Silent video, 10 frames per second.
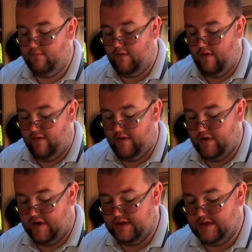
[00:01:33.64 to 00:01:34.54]
a very
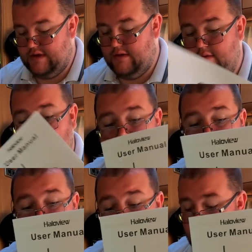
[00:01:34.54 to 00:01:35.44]
nice
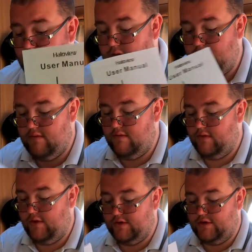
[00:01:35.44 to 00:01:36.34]
user manual,
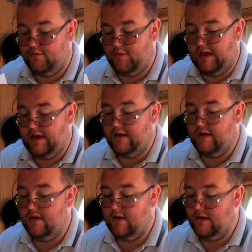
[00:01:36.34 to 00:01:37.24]
not too big,
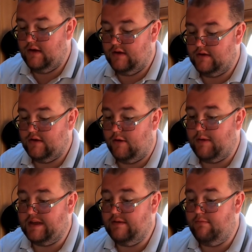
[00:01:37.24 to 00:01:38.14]
it's not a
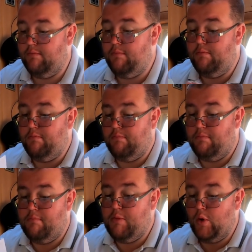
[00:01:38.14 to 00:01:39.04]
massive
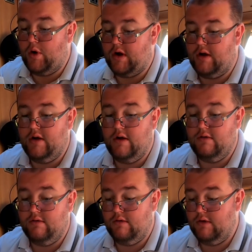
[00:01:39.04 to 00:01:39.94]
book,
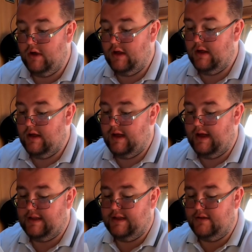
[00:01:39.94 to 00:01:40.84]

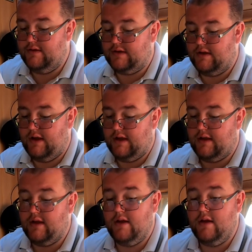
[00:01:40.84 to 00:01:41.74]
and it looks like